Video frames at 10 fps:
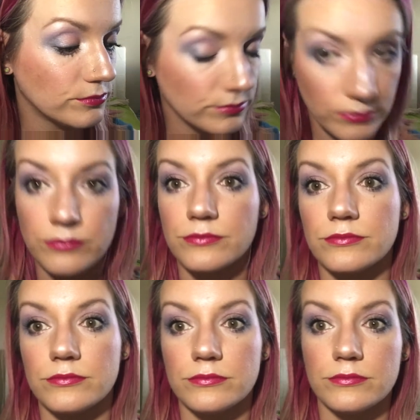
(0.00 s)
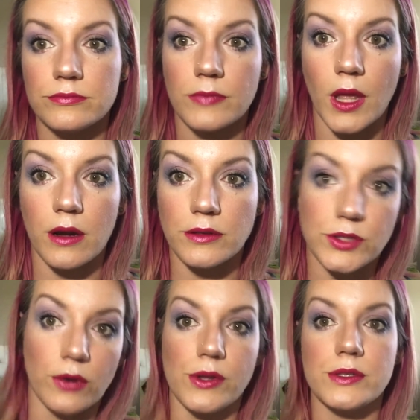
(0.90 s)
I
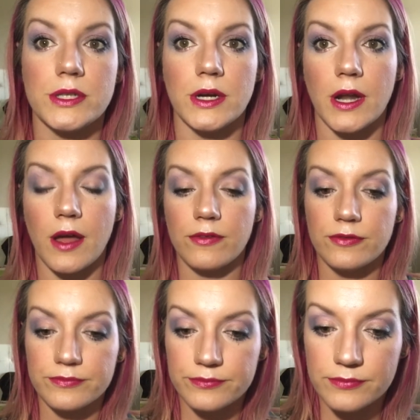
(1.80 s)
don't use it enough.